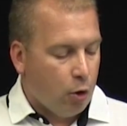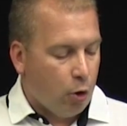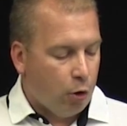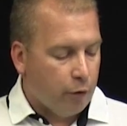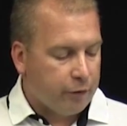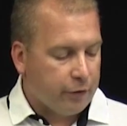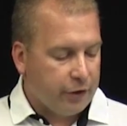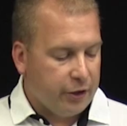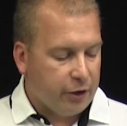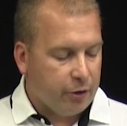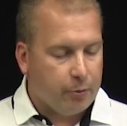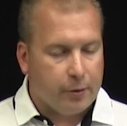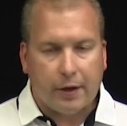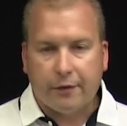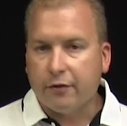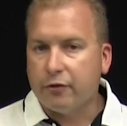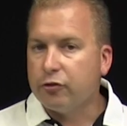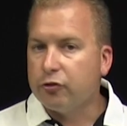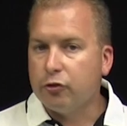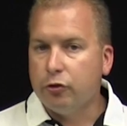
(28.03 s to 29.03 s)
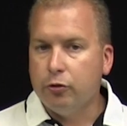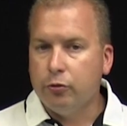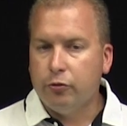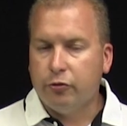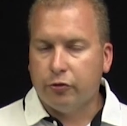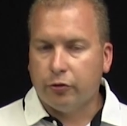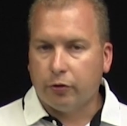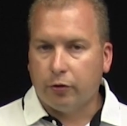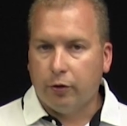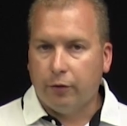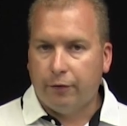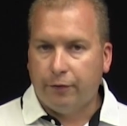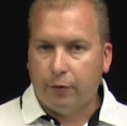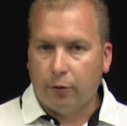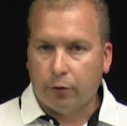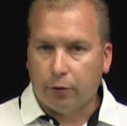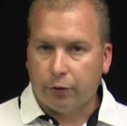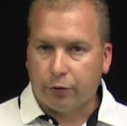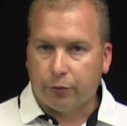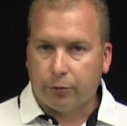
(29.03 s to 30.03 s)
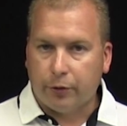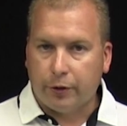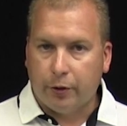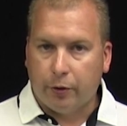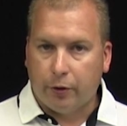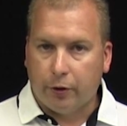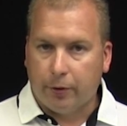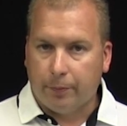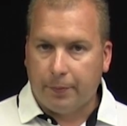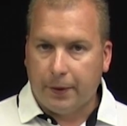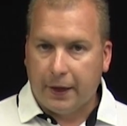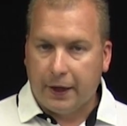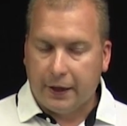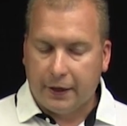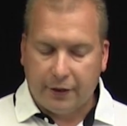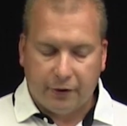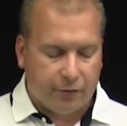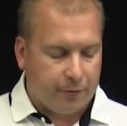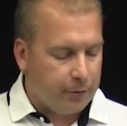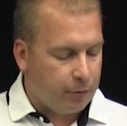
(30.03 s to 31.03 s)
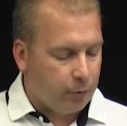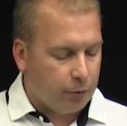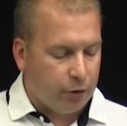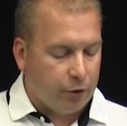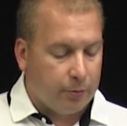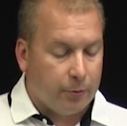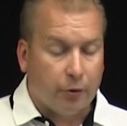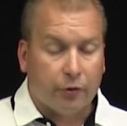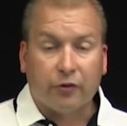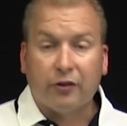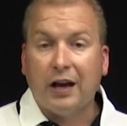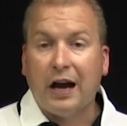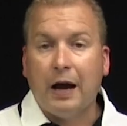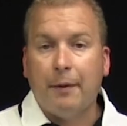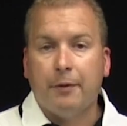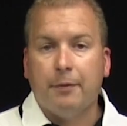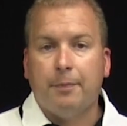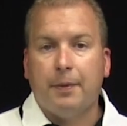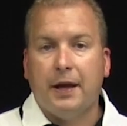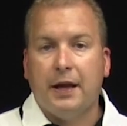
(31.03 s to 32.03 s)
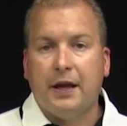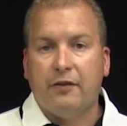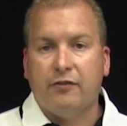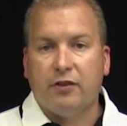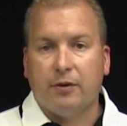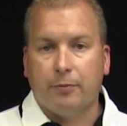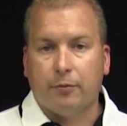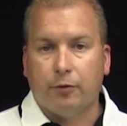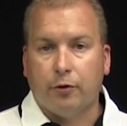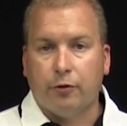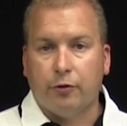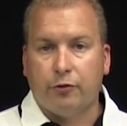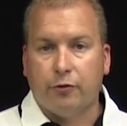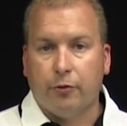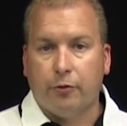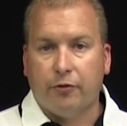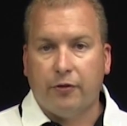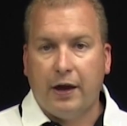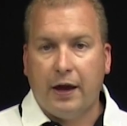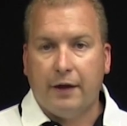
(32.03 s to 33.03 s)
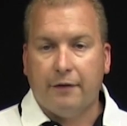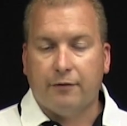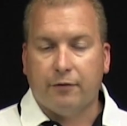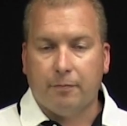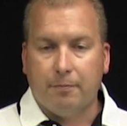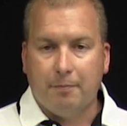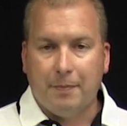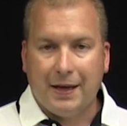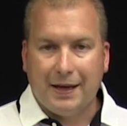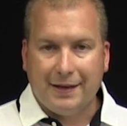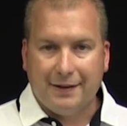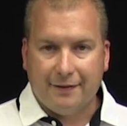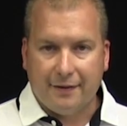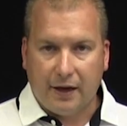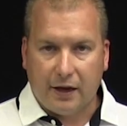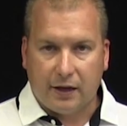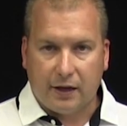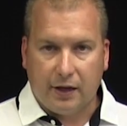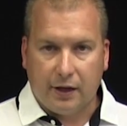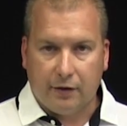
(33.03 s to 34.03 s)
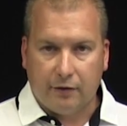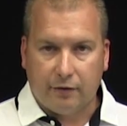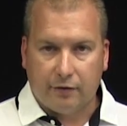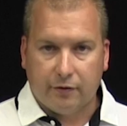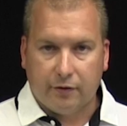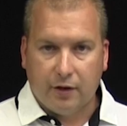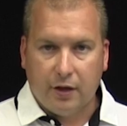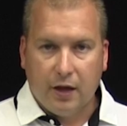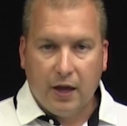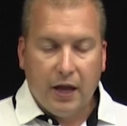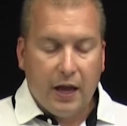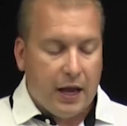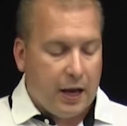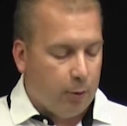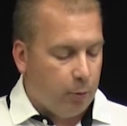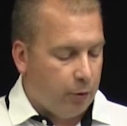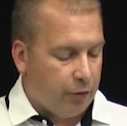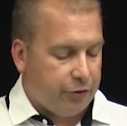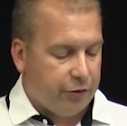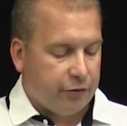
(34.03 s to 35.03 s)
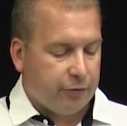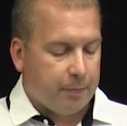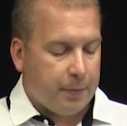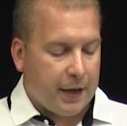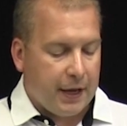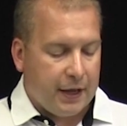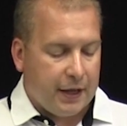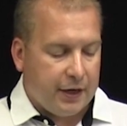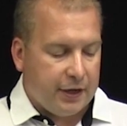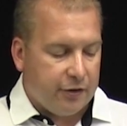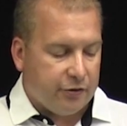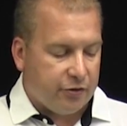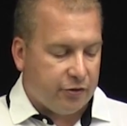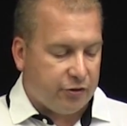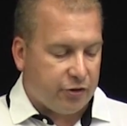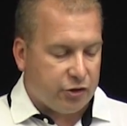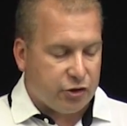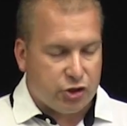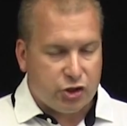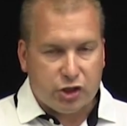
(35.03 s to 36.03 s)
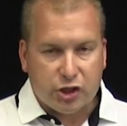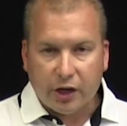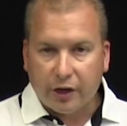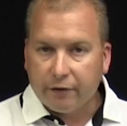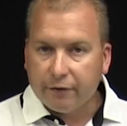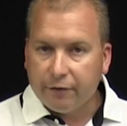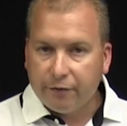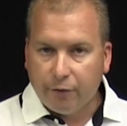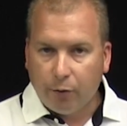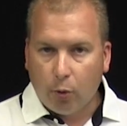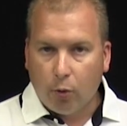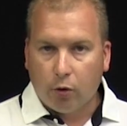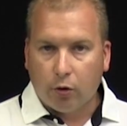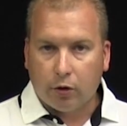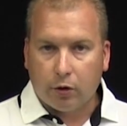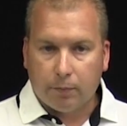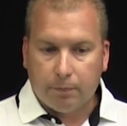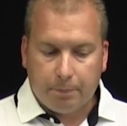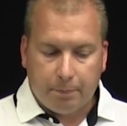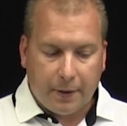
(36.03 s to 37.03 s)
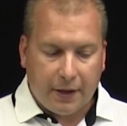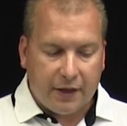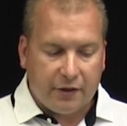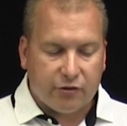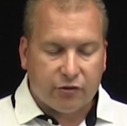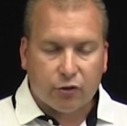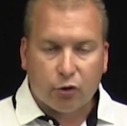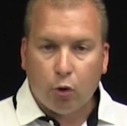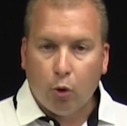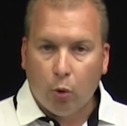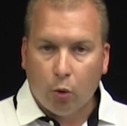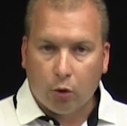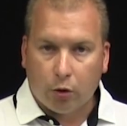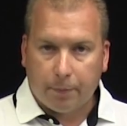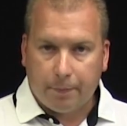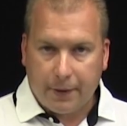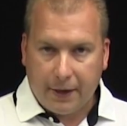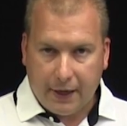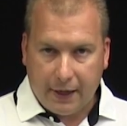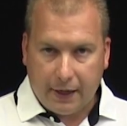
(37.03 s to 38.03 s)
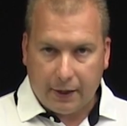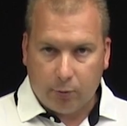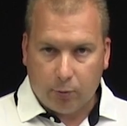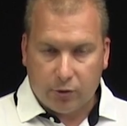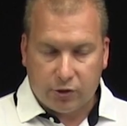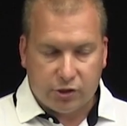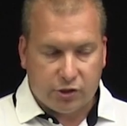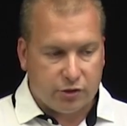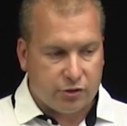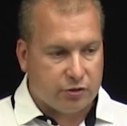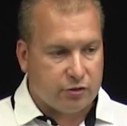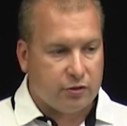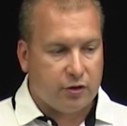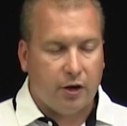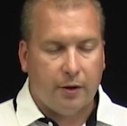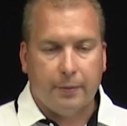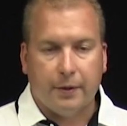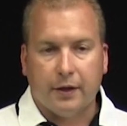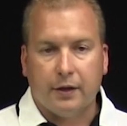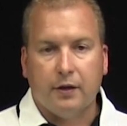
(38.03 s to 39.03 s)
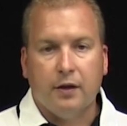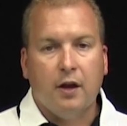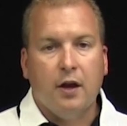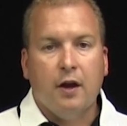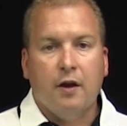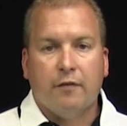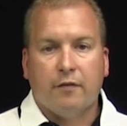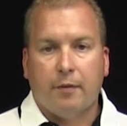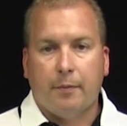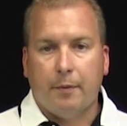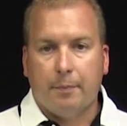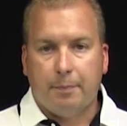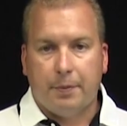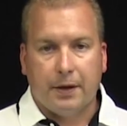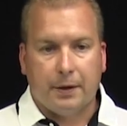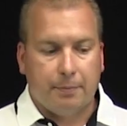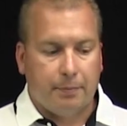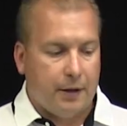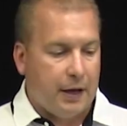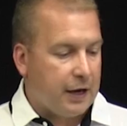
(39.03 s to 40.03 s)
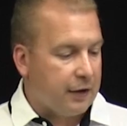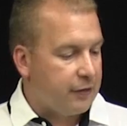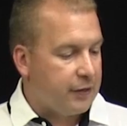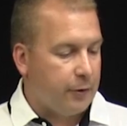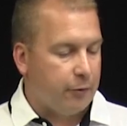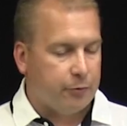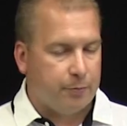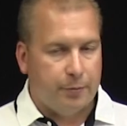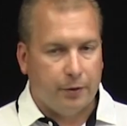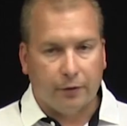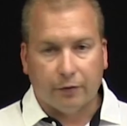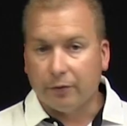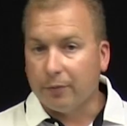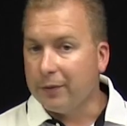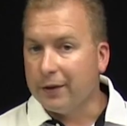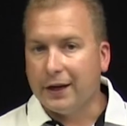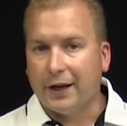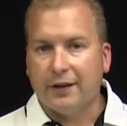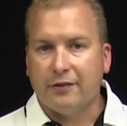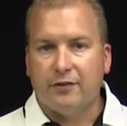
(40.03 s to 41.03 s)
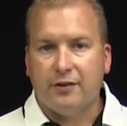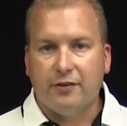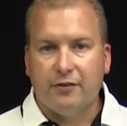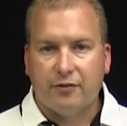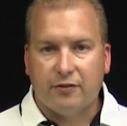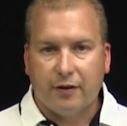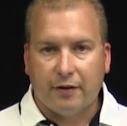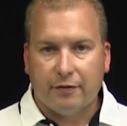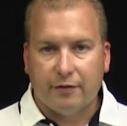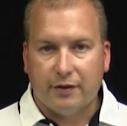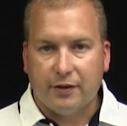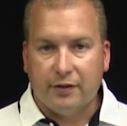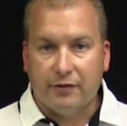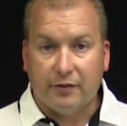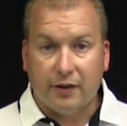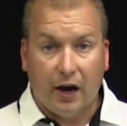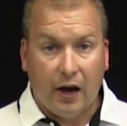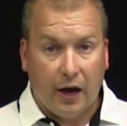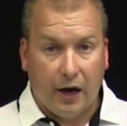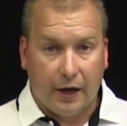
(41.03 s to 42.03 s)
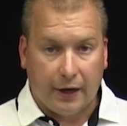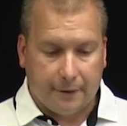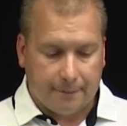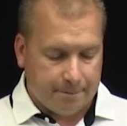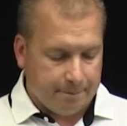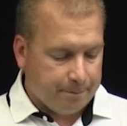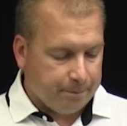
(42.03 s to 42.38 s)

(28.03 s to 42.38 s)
Over here we have a 20403 oil pan. It's been one of the most common pans that Moroso's had for many decades. And what this pan is, it's a Gen 4 base core pan, which is coming from a big block that was built from the 1970s on.